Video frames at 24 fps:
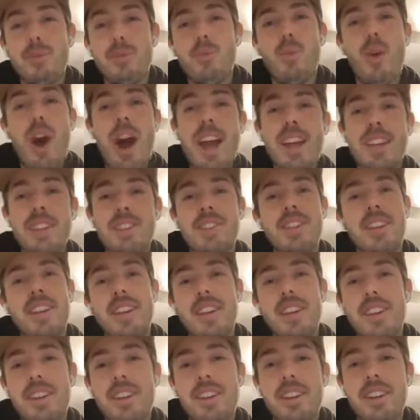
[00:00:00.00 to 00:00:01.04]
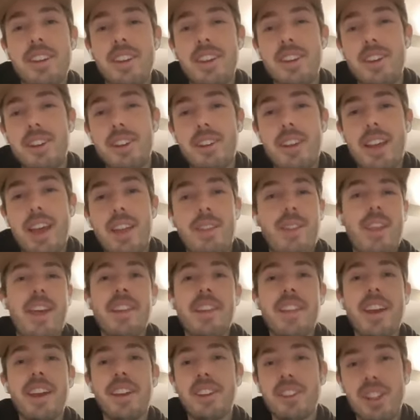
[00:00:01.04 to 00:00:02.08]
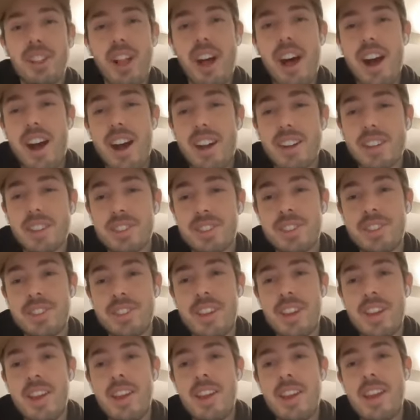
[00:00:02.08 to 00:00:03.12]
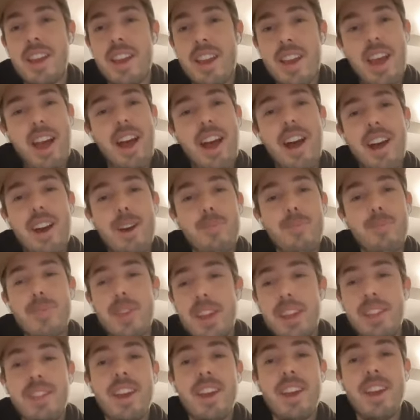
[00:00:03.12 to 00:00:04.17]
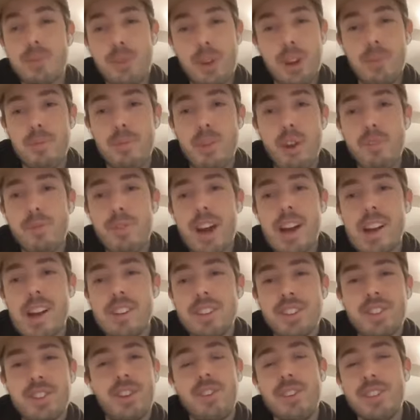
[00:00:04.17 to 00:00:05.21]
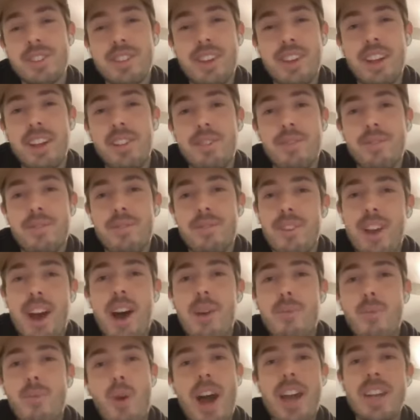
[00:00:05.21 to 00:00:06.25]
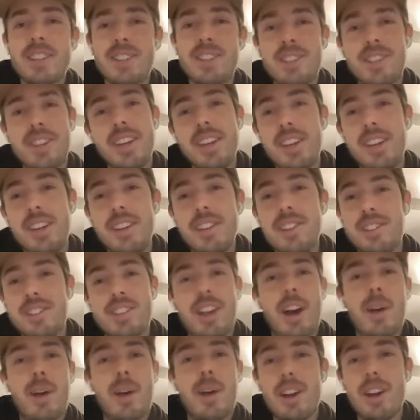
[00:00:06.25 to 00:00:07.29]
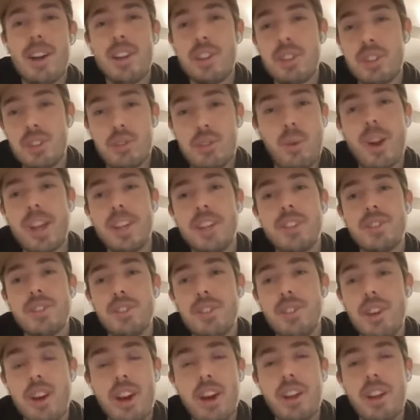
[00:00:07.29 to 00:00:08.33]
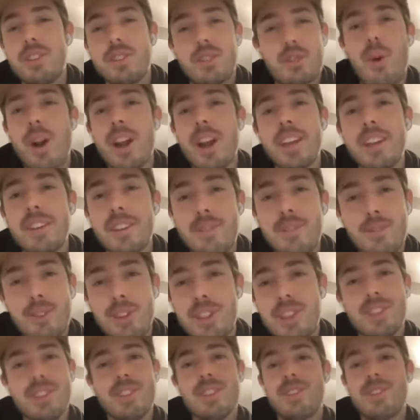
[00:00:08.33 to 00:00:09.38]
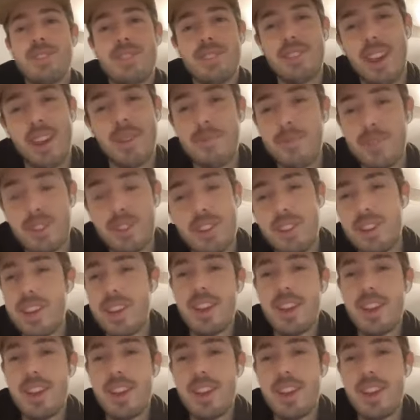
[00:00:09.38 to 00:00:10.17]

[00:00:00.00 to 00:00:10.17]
like Y C and then their class um, in their Twitter profile. So it's like Y C summer twenty-two, uh, twenty, which is, yeah,